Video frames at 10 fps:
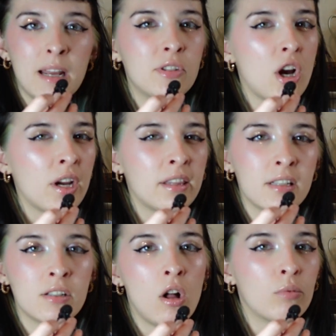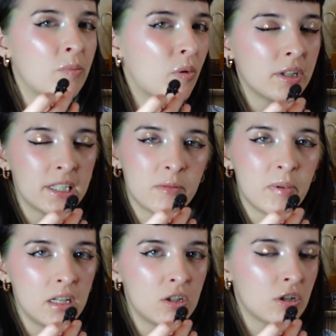I'm sorry, this is all reported
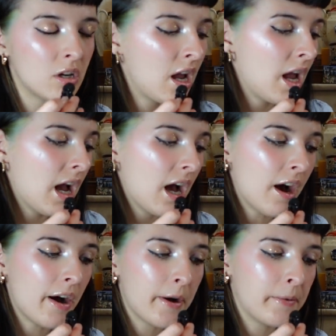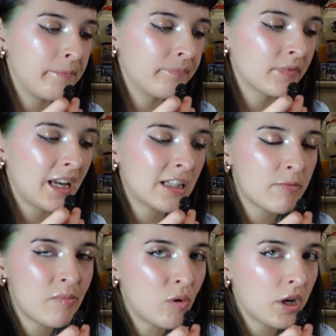speech. It's
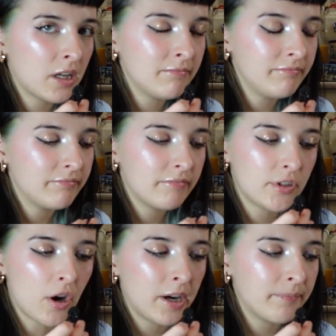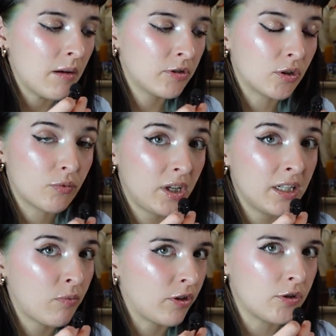a bit boring. Sorry, I'm just going to
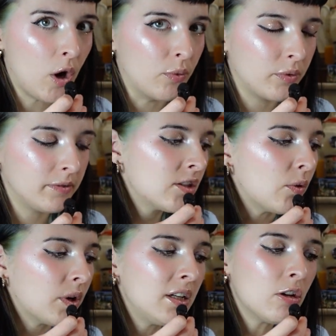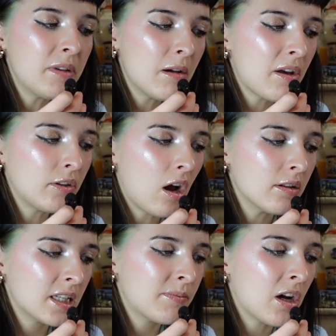read with a tone. So he told me about the
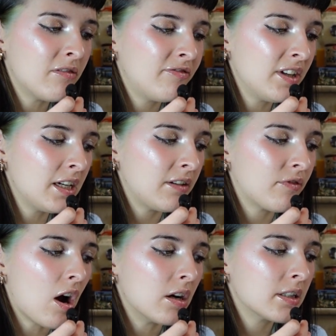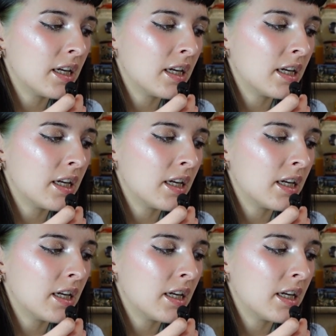concept of affinity fraud.